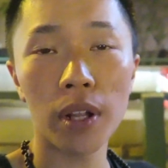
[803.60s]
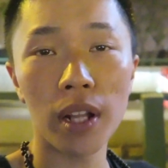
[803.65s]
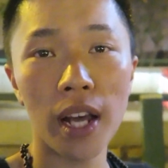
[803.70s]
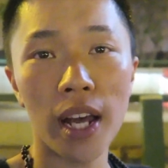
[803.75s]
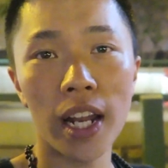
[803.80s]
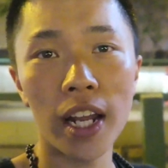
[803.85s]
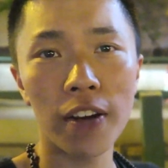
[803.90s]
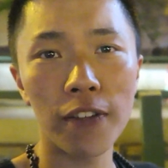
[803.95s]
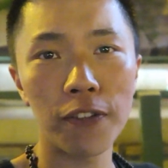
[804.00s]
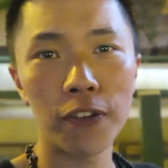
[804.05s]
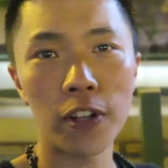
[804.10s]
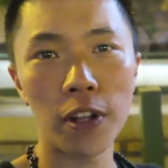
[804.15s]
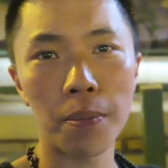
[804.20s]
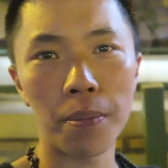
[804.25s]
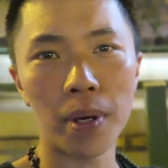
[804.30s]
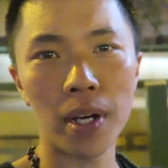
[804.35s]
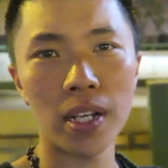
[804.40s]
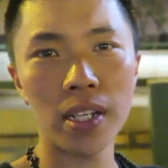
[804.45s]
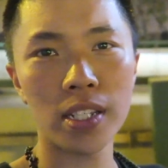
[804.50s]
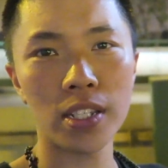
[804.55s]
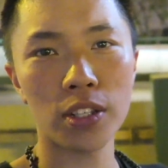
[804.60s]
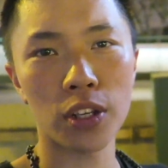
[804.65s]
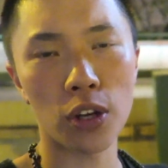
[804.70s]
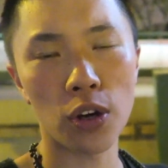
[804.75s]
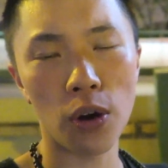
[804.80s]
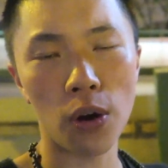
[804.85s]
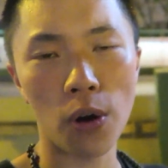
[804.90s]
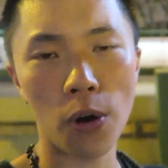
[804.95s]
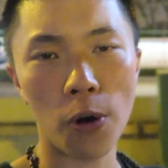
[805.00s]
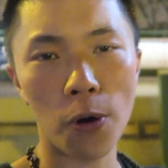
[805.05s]
we're lining up for the bus to
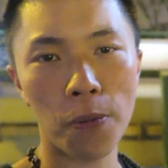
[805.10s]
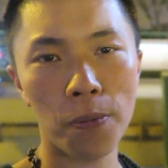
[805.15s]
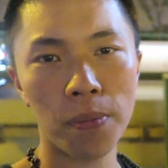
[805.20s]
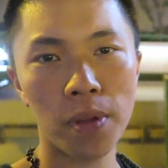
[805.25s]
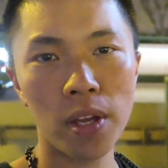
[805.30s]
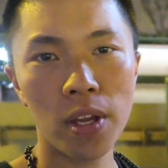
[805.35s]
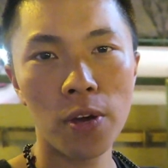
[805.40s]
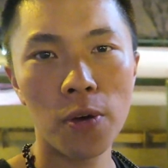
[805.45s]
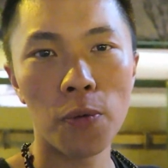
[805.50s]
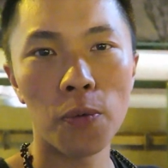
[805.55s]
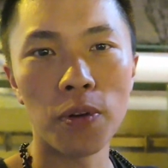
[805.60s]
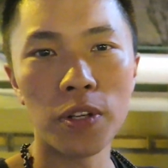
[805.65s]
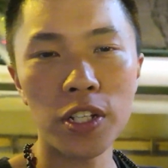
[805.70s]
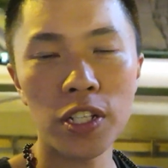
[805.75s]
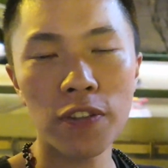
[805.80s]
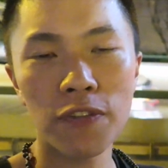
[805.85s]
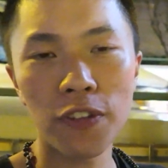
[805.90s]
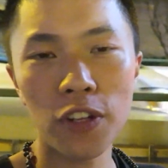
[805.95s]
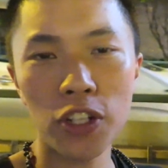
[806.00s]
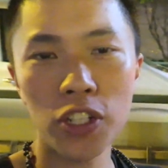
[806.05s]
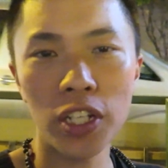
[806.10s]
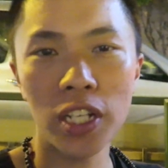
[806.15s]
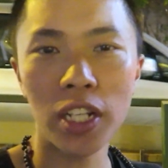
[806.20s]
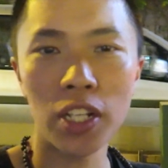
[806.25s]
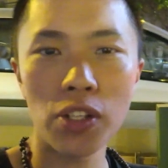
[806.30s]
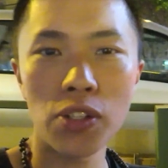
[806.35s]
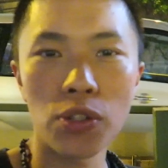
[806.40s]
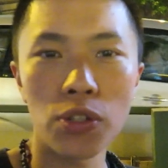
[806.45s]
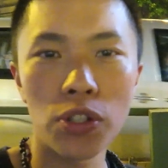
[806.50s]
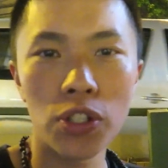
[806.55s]
go home. We just finished
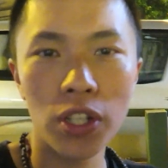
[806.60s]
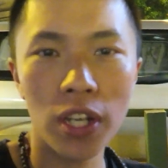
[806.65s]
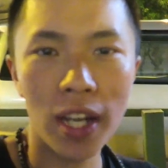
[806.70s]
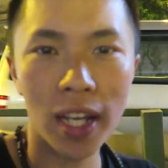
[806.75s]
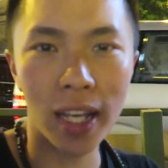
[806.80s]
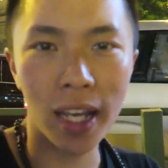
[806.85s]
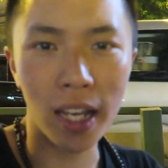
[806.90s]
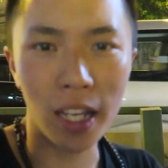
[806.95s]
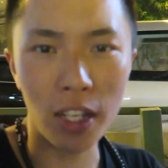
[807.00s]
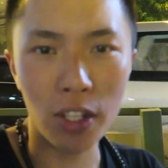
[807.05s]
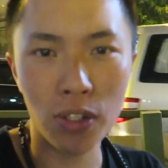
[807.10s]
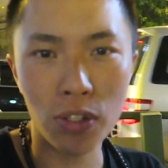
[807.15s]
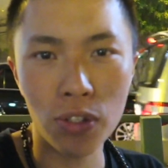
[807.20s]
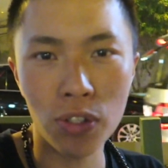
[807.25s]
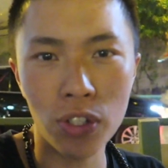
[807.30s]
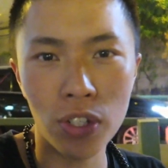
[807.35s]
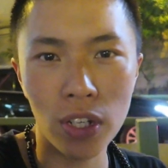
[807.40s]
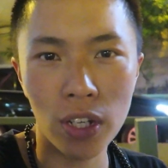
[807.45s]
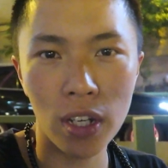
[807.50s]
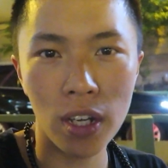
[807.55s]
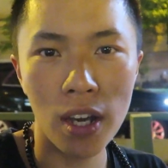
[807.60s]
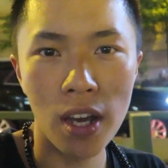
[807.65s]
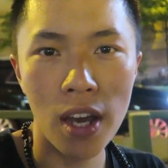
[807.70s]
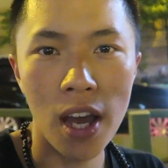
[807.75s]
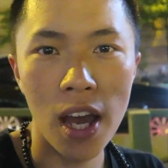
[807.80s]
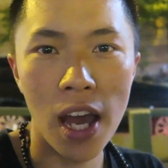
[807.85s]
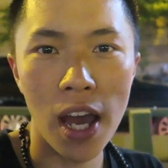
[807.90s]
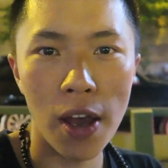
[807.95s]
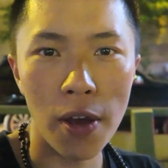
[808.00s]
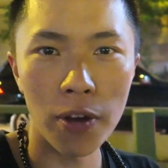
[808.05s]
eating sushi at Genki Sushi.
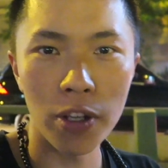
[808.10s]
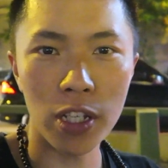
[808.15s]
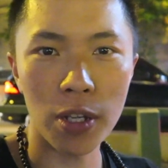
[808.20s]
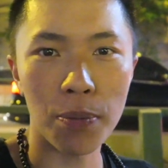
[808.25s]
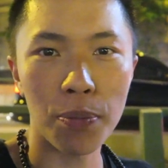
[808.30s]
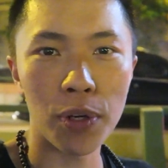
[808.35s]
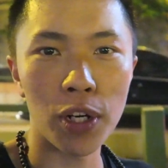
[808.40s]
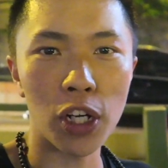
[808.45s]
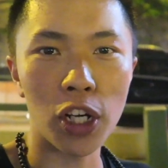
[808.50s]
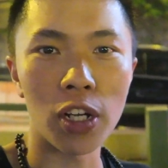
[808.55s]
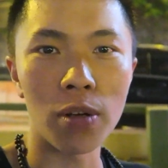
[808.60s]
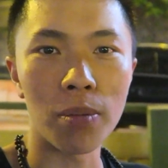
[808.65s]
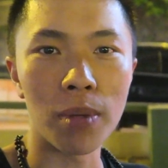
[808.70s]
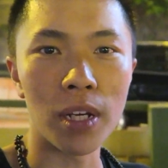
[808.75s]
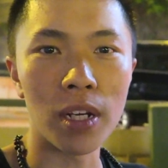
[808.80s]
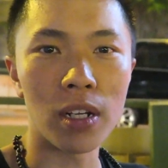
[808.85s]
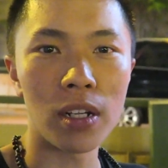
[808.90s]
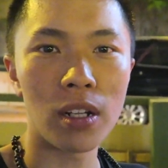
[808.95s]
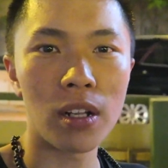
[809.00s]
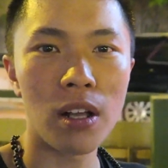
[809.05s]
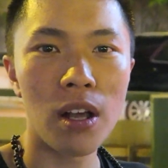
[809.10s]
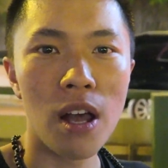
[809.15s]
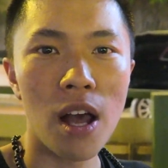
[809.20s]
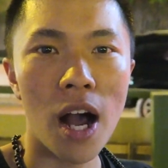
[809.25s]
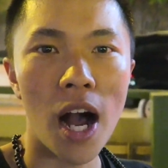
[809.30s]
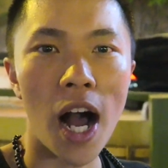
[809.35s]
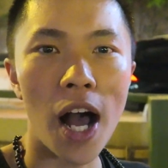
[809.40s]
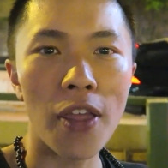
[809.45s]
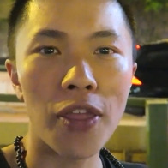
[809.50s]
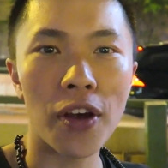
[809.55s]
It was a pretty good meal.
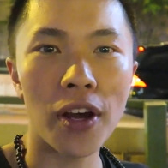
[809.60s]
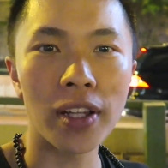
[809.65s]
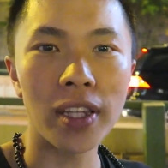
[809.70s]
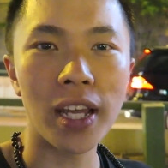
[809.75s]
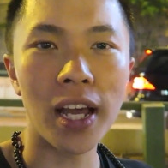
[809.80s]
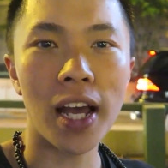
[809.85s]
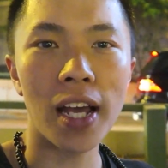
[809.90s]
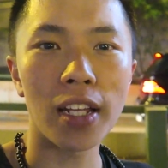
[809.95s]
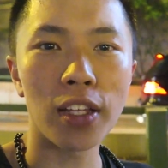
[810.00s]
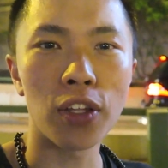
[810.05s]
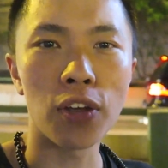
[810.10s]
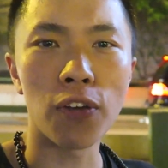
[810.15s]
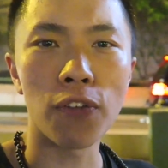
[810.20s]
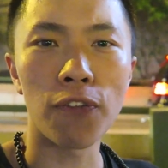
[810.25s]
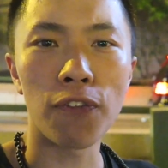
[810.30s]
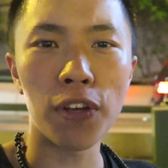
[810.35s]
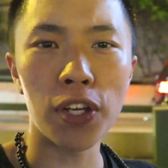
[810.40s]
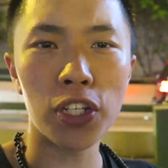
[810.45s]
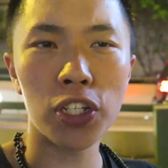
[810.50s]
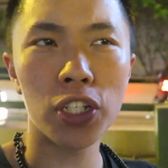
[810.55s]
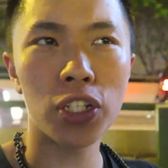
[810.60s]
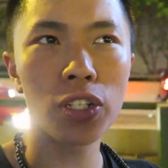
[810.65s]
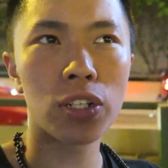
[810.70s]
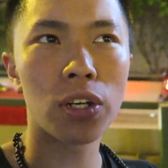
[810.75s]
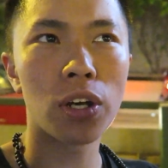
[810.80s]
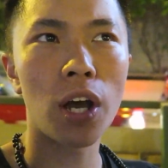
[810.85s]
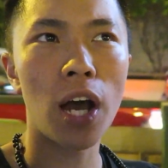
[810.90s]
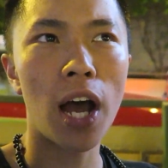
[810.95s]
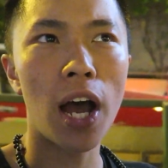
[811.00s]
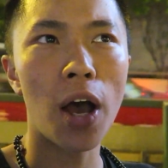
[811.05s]
I thought that the fish
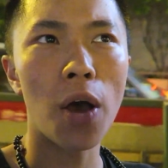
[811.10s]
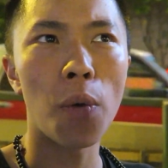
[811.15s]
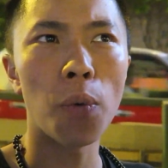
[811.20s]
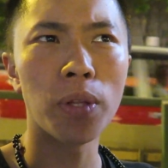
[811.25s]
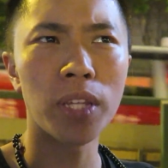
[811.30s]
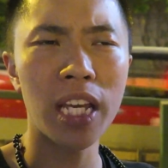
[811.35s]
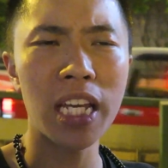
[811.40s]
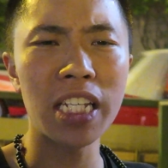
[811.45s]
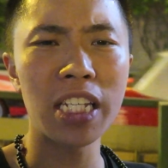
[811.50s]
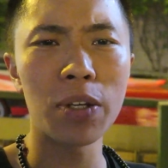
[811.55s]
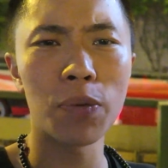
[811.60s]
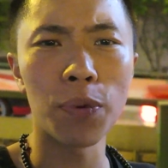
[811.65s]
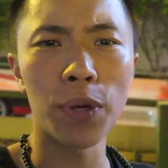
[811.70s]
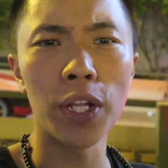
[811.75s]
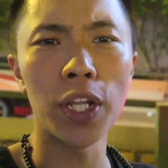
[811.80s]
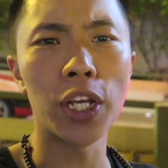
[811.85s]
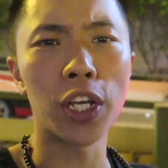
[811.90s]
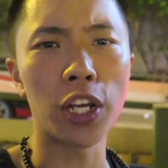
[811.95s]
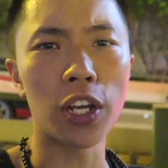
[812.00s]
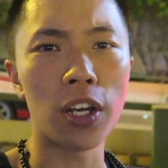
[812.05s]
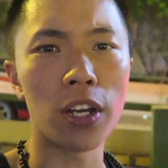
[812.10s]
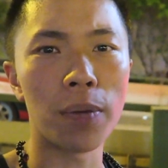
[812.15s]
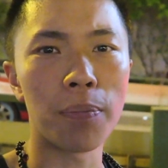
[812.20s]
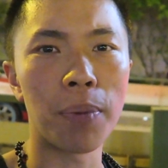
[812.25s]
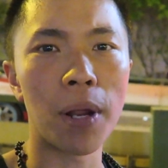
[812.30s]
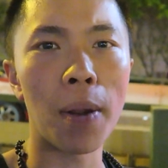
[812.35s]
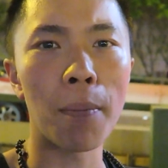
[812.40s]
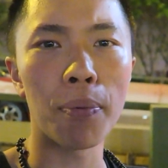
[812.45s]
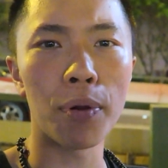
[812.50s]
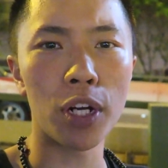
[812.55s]
uh, tasted really good,
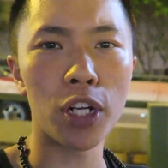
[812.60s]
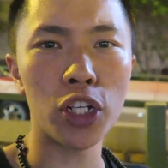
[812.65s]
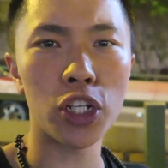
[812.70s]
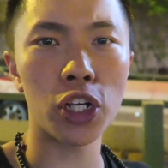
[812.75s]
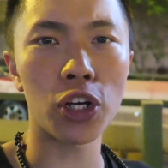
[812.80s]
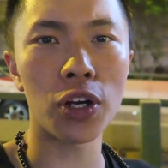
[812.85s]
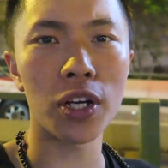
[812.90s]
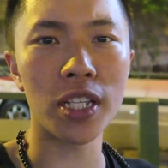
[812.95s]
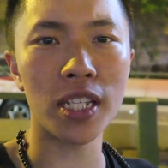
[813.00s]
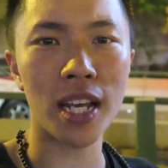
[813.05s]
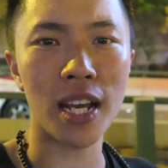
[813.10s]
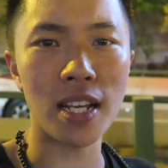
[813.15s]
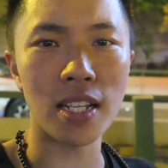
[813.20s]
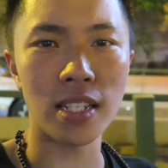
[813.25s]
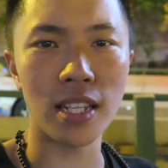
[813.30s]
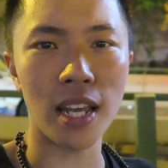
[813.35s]
but I'm pretty sure it's